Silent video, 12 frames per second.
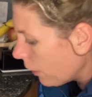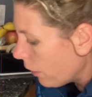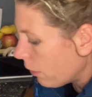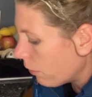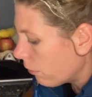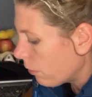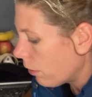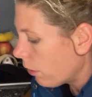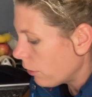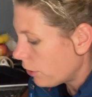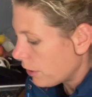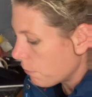Oh
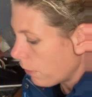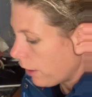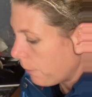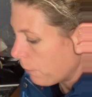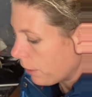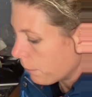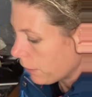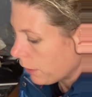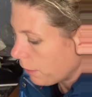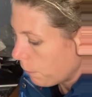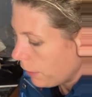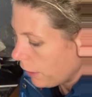gosh, is my mum
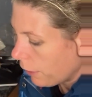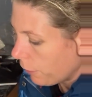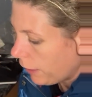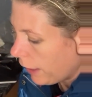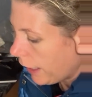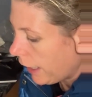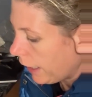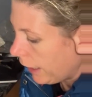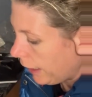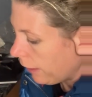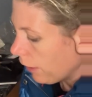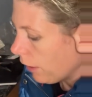going to be
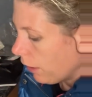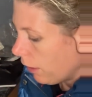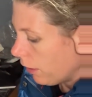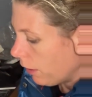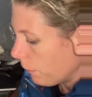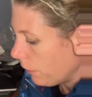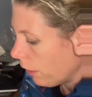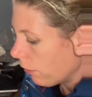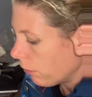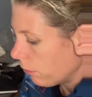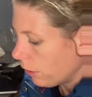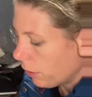okay?
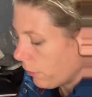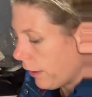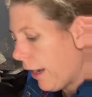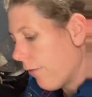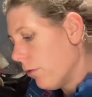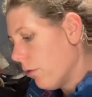Oh no, I haven't